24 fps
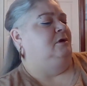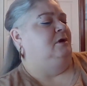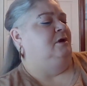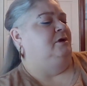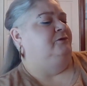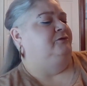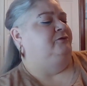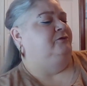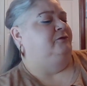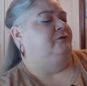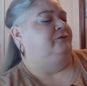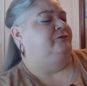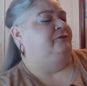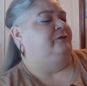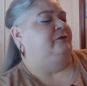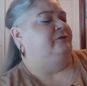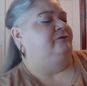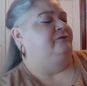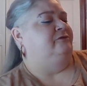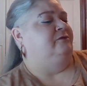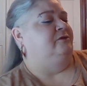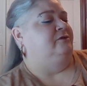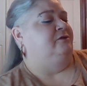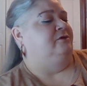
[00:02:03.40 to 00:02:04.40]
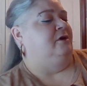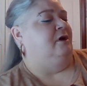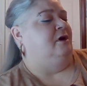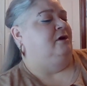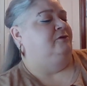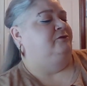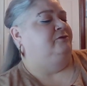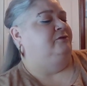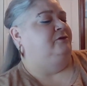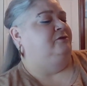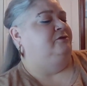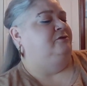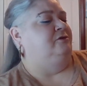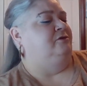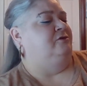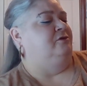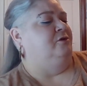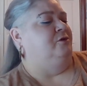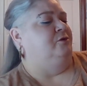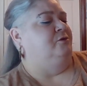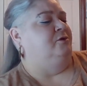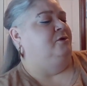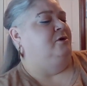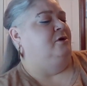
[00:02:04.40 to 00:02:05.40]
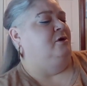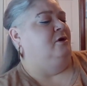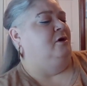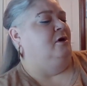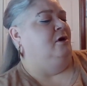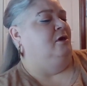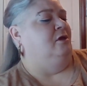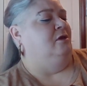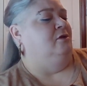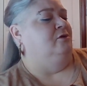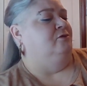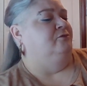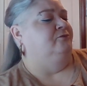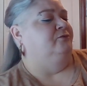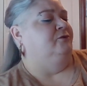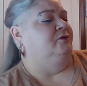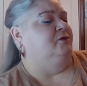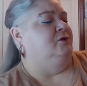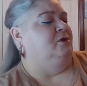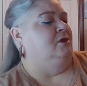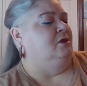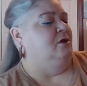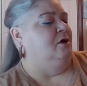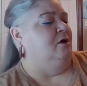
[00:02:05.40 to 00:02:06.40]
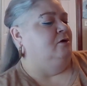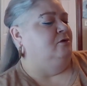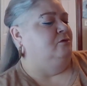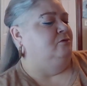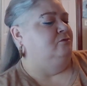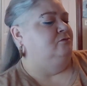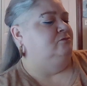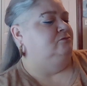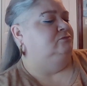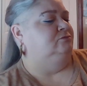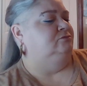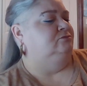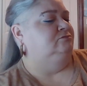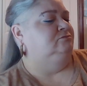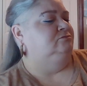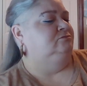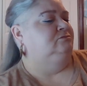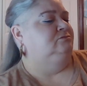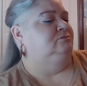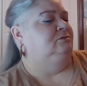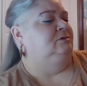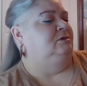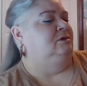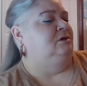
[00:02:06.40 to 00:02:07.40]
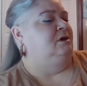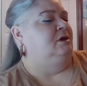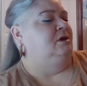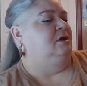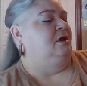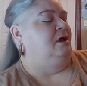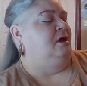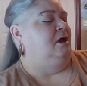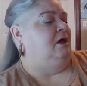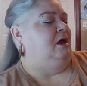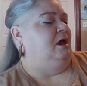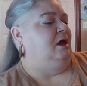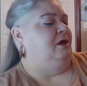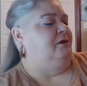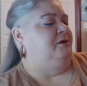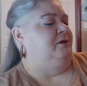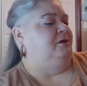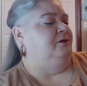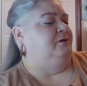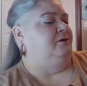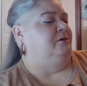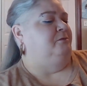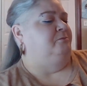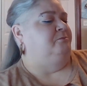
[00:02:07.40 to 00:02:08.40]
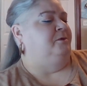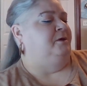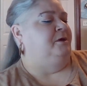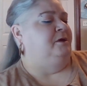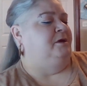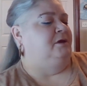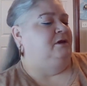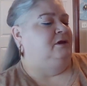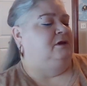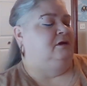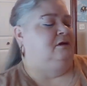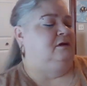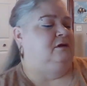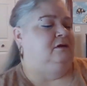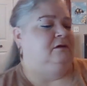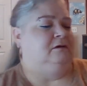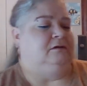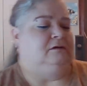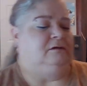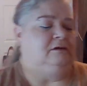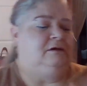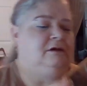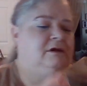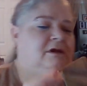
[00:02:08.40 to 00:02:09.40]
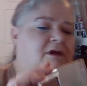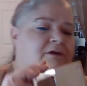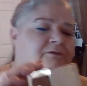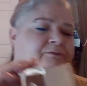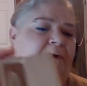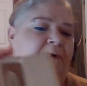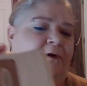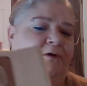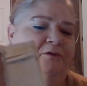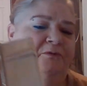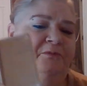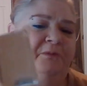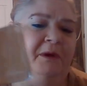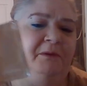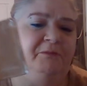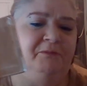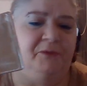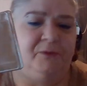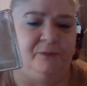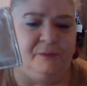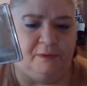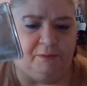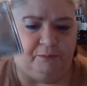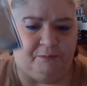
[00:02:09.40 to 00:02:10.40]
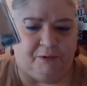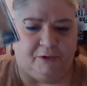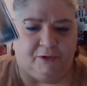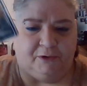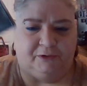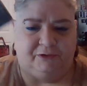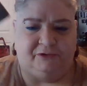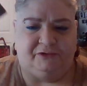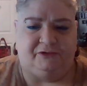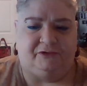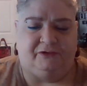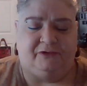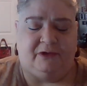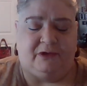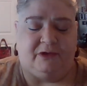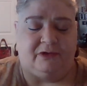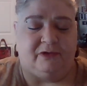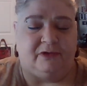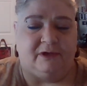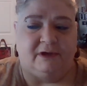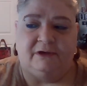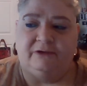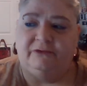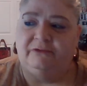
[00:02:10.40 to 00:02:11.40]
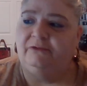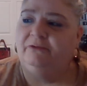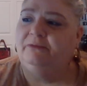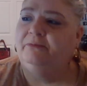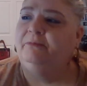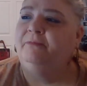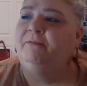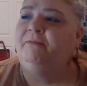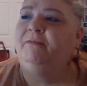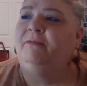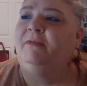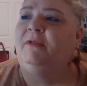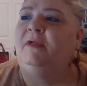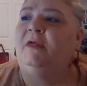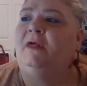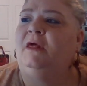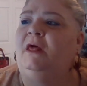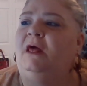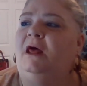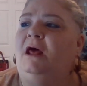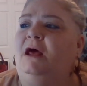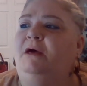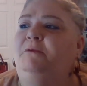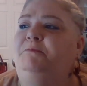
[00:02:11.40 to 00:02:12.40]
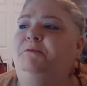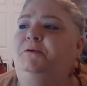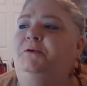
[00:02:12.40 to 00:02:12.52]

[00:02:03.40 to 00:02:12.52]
It just says Natasha Denona all over glow. I think, but if I remember when purchasing this, I